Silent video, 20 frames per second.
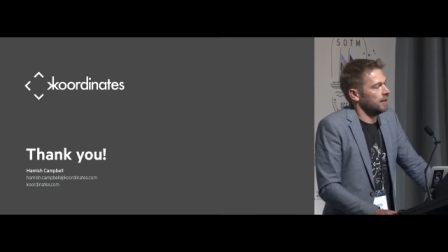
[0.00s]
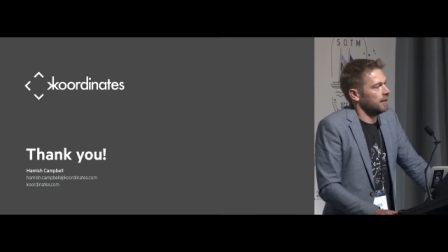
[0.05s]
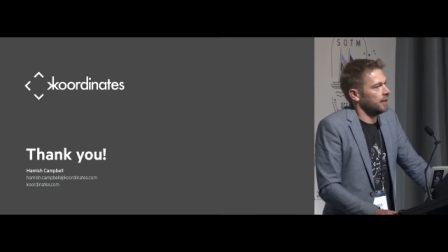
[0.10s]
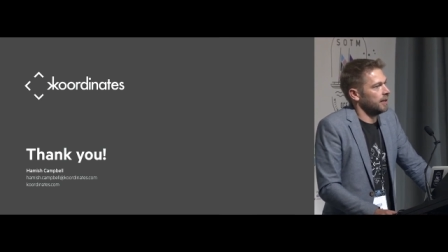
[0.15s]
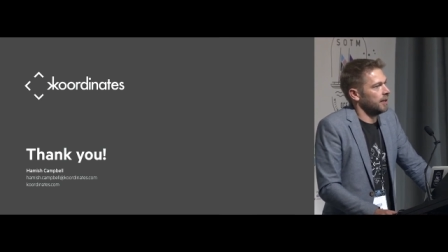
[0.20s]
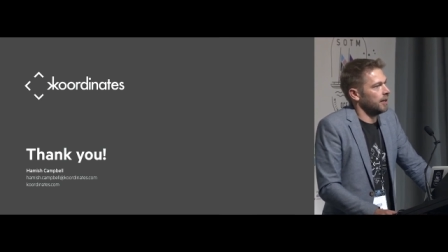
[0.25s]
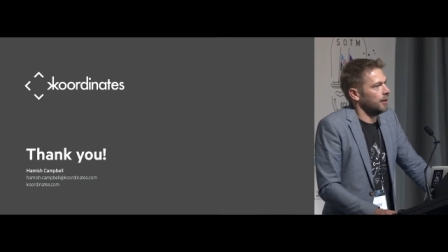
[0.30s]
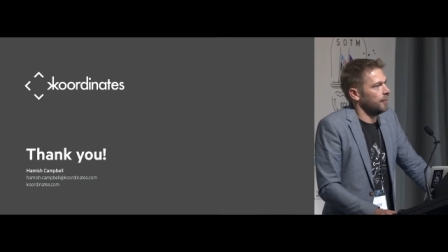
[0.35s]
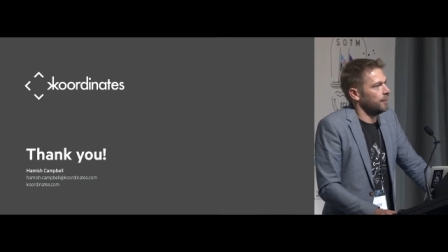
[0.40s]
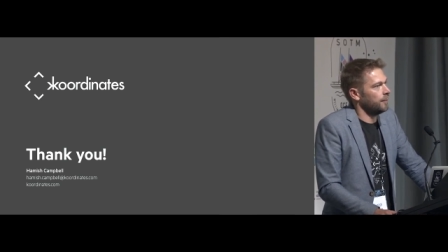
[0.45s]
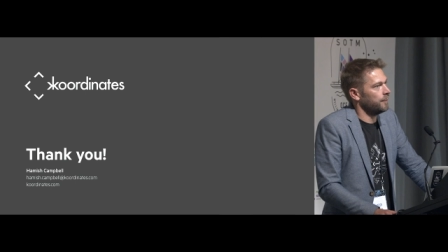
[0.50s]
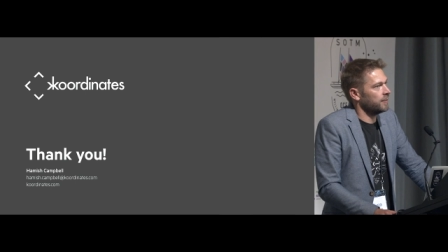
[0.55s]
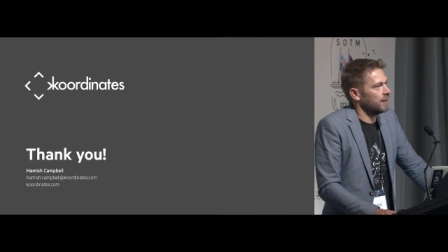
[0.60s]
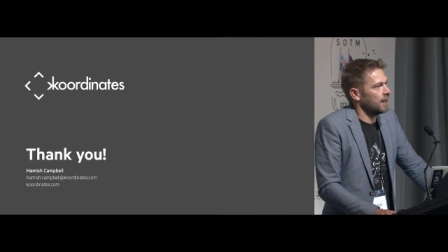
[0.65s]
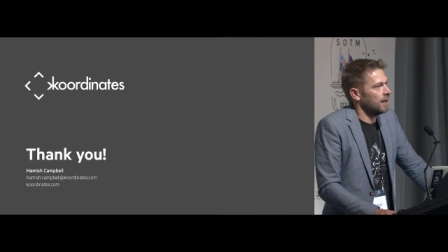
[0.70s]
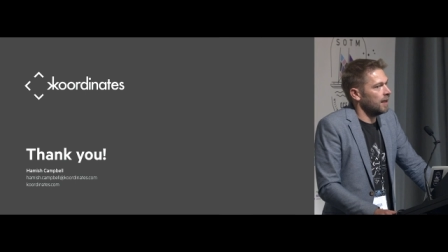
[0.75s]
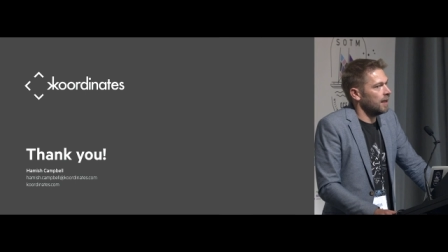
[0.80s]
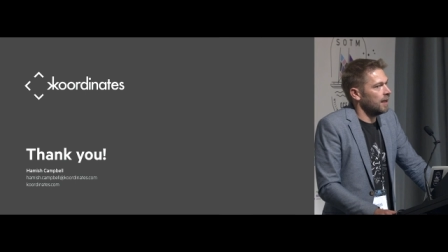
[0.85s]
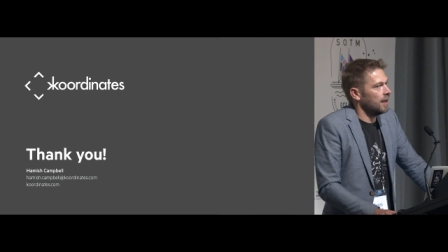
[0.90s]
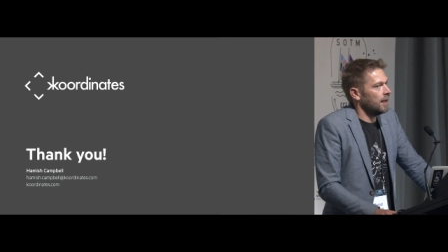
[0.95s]
Um,
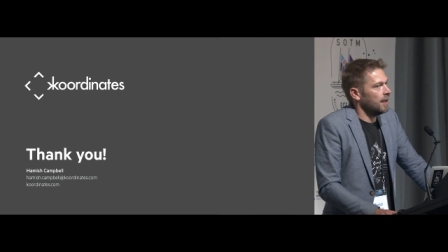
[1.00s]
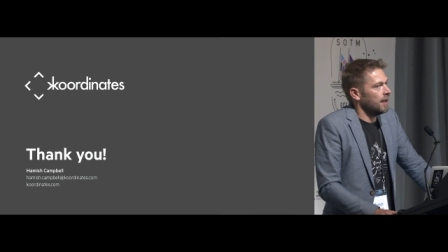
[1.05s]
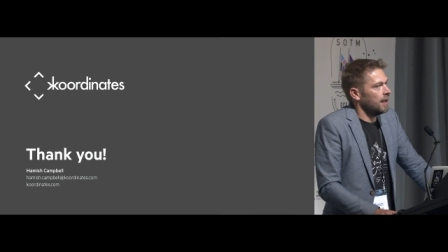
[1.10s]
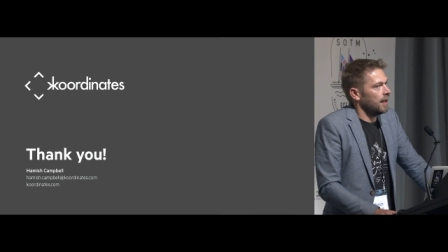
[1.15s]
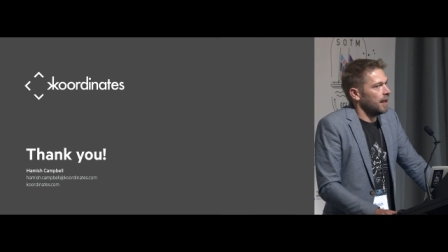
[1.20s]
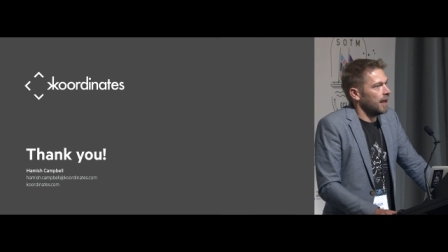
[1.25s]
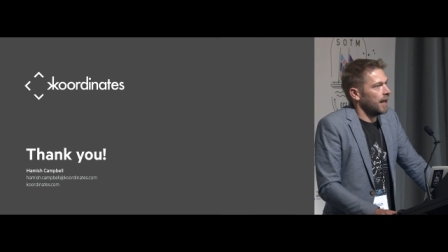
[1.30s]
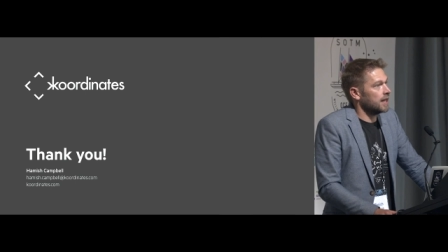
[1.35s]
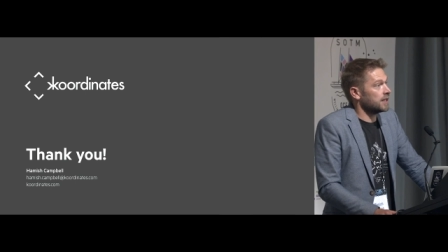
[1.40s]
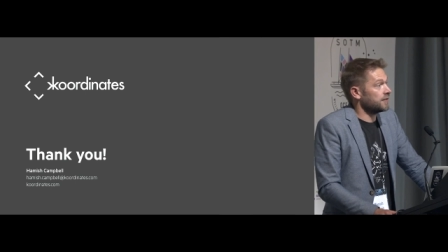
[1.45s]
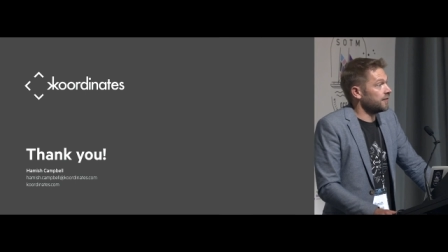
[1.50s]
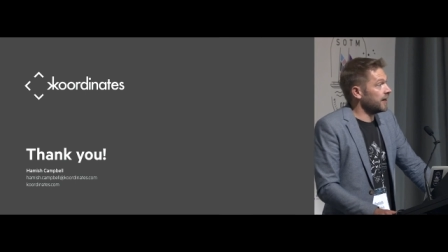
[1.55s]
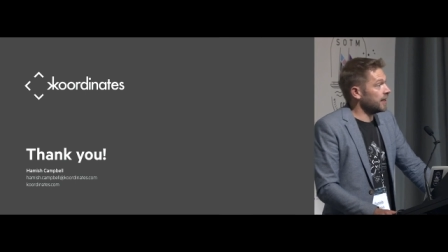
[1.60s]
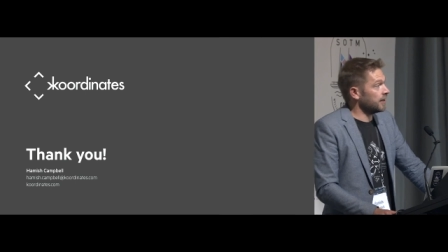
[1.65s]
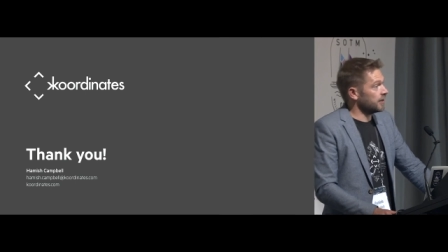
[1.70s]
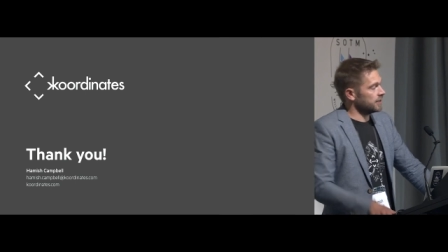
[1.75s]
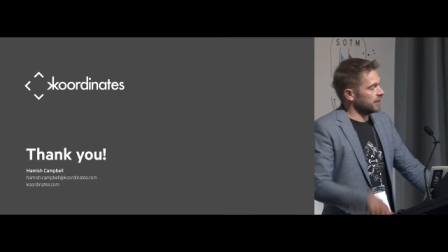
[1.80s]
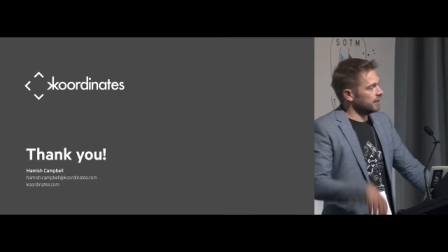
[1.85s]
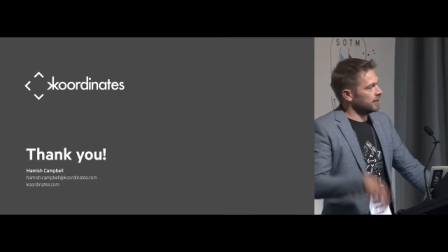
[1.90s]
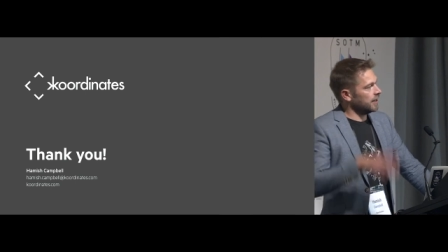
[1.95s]
and it's funny
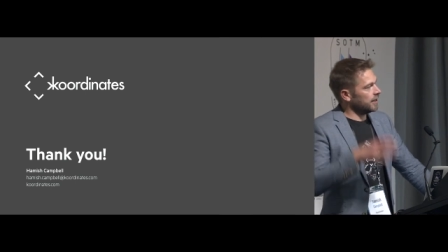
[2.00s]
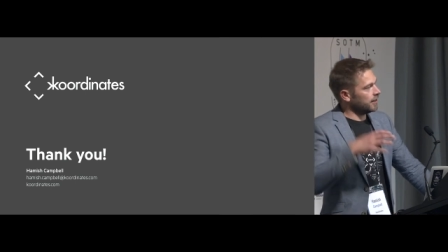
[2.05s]
because in,